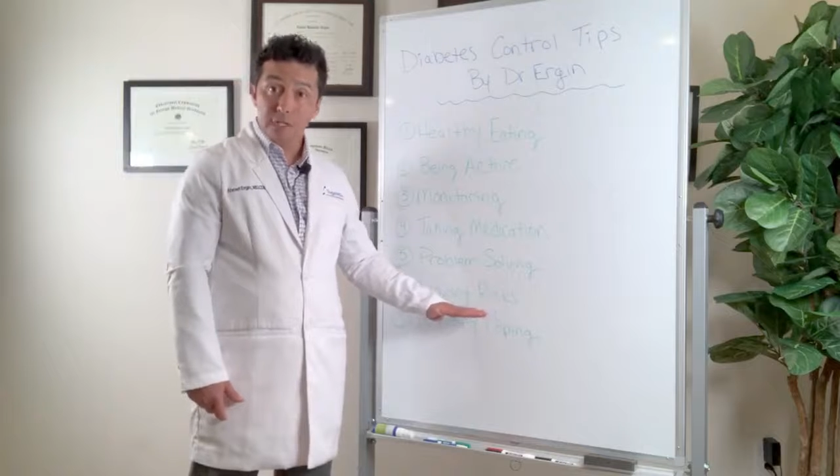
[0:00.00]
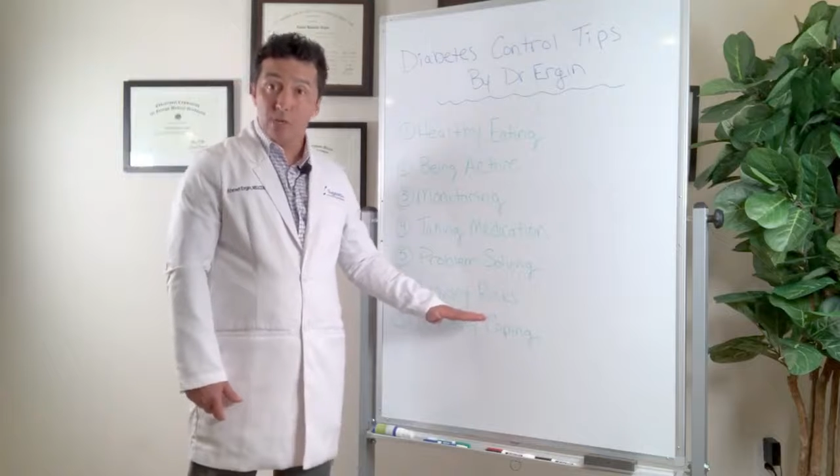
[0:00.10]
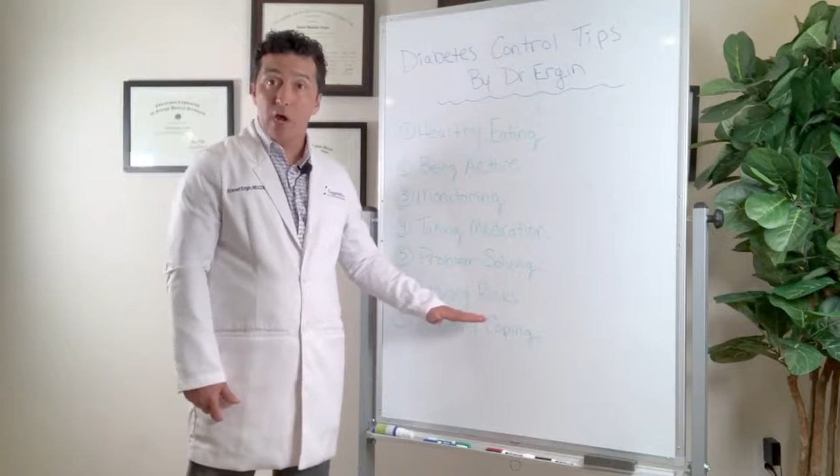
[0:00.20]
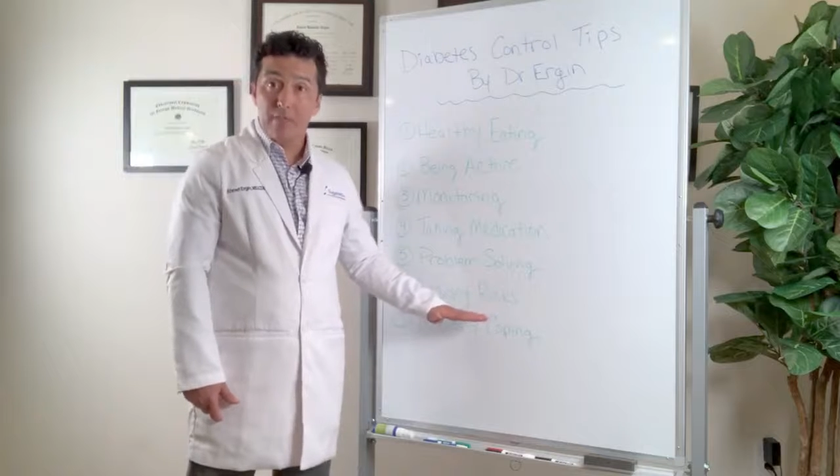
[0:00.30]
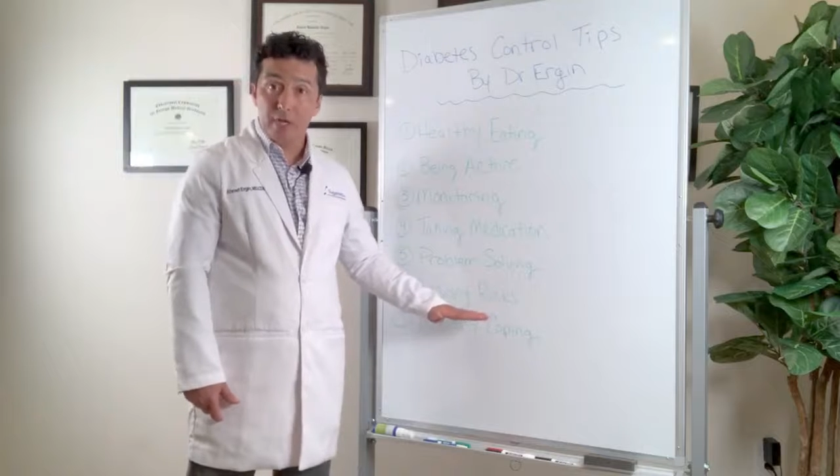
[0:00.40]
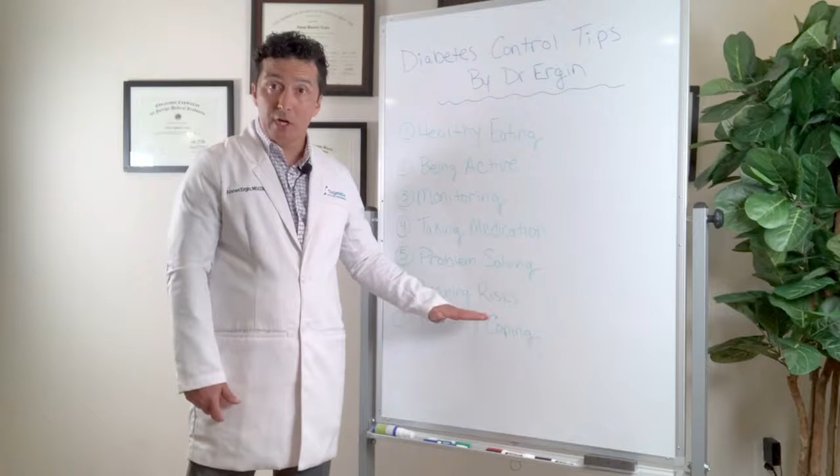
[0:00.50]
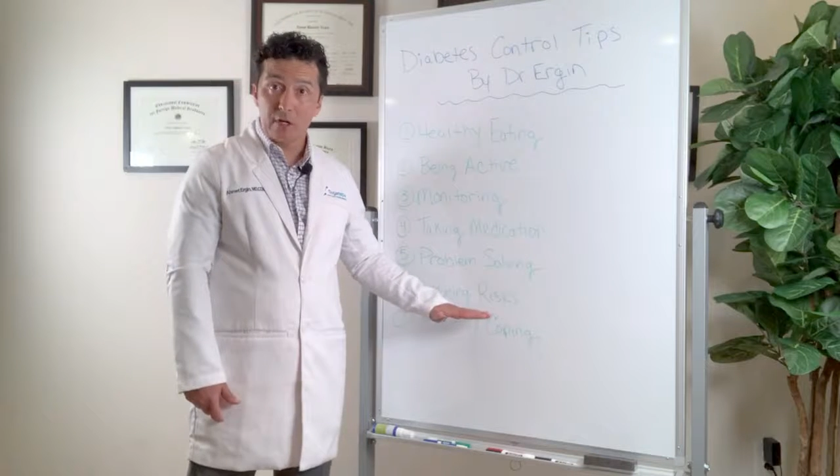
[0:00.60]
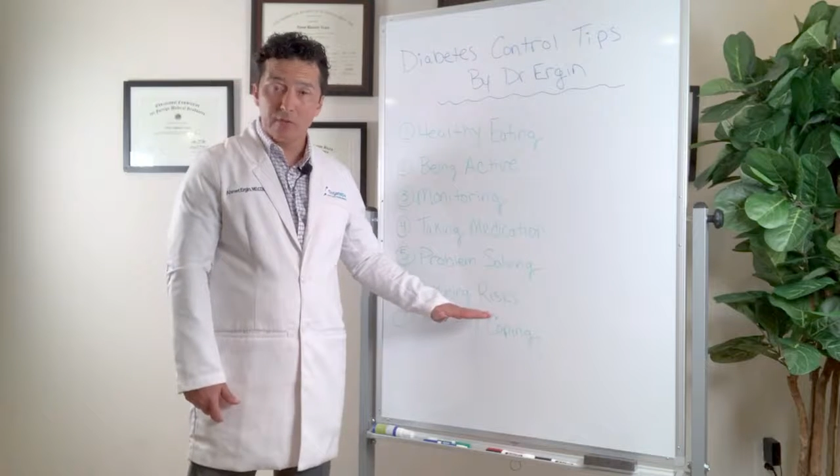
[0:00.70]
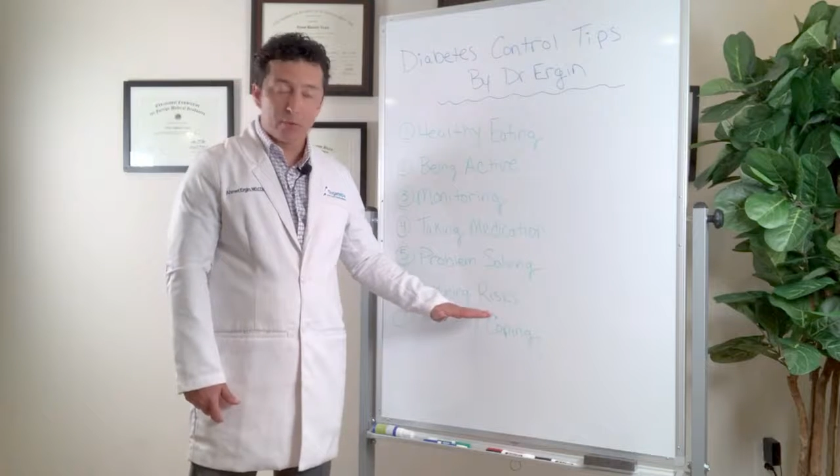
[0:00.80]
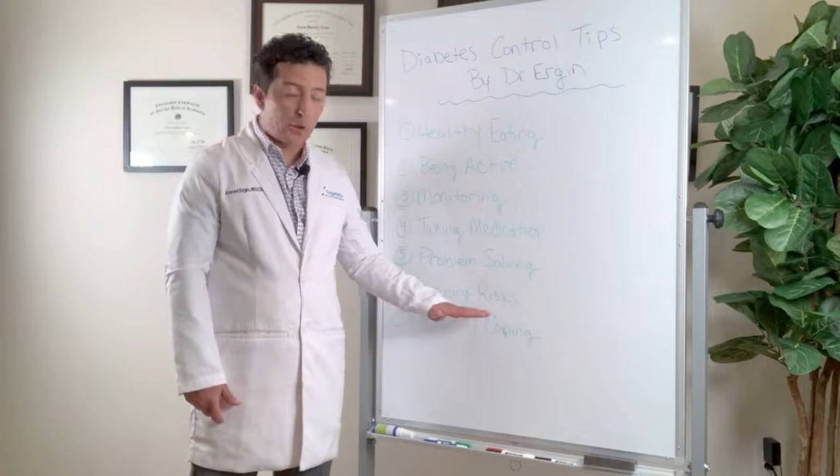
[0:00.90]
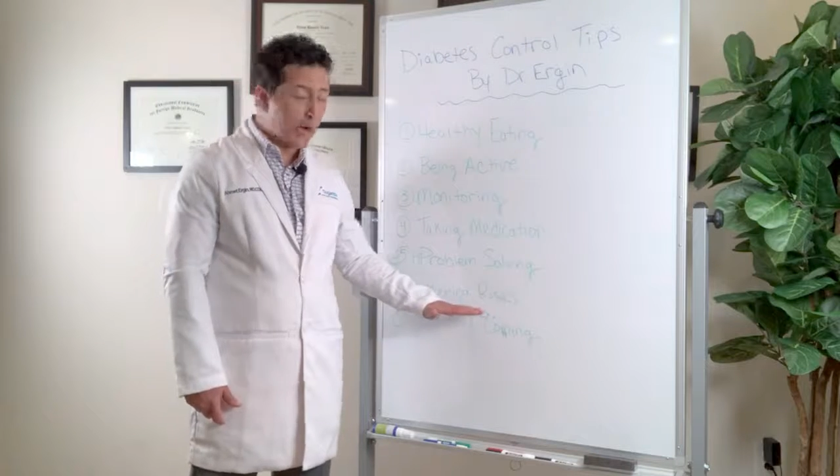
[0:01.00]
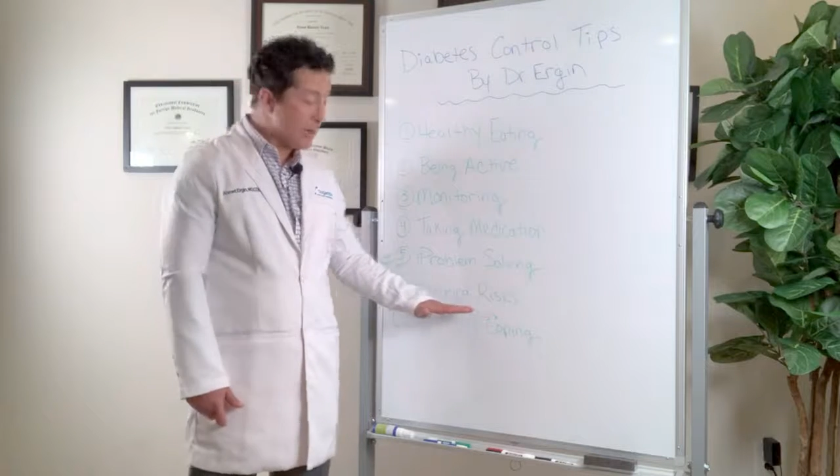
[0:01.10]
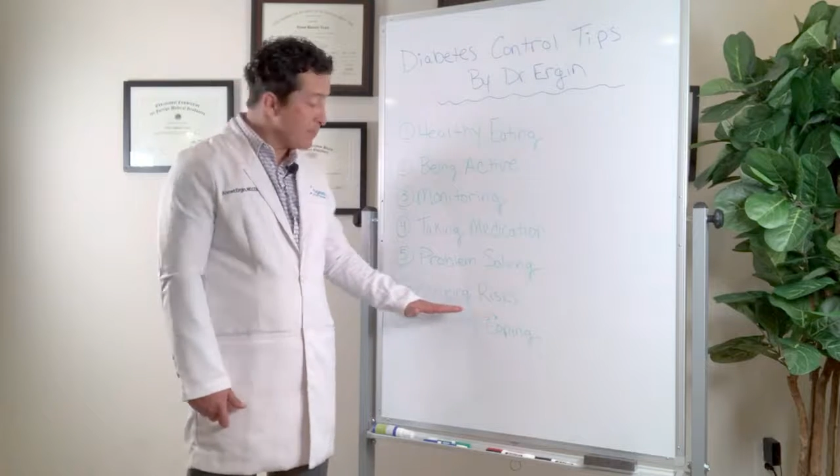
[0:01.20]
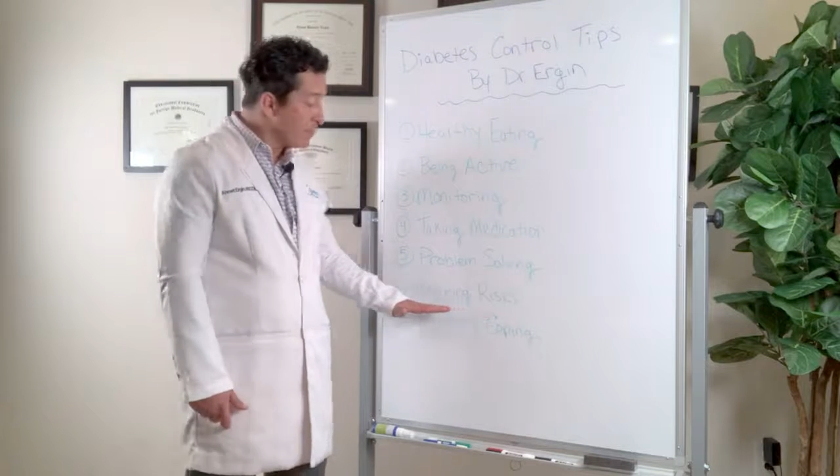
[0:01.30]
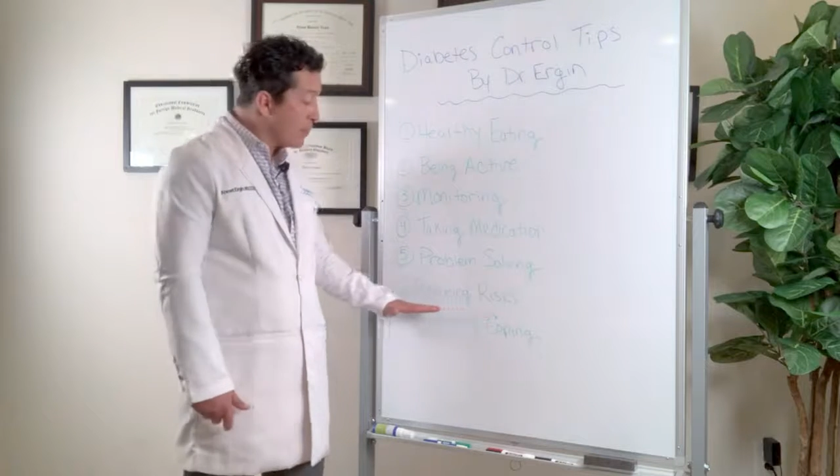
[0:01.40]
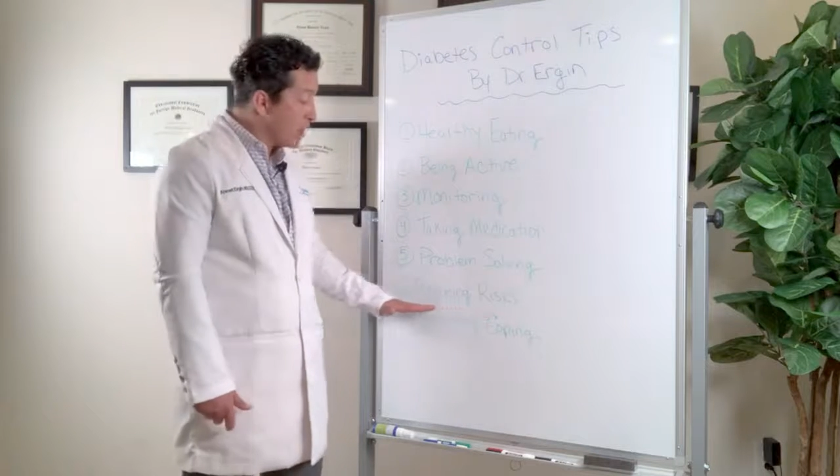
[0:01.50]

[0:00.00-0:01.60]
that's why I'm here, right?